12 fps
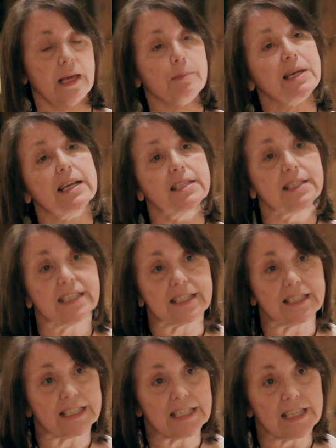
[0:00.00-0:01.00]
Because it's at
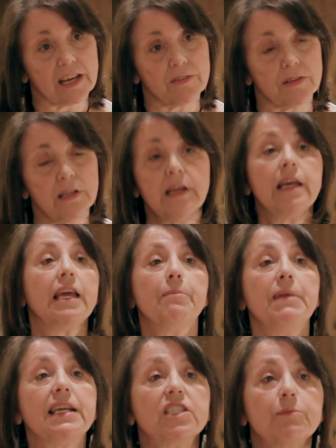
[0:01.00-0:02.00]
sea level, it
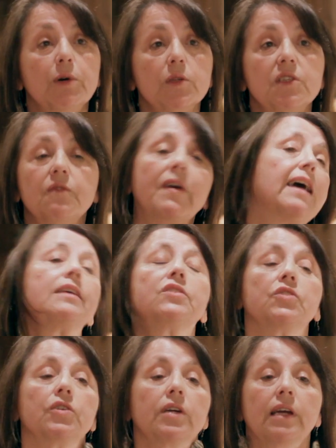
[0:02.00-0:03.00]
makes the boats
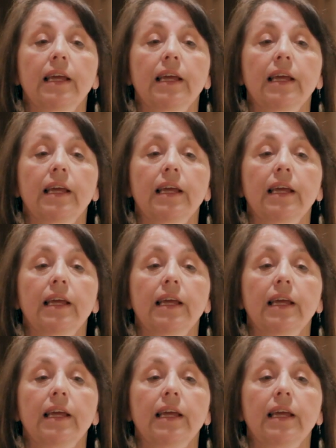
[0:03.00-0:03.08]
faster.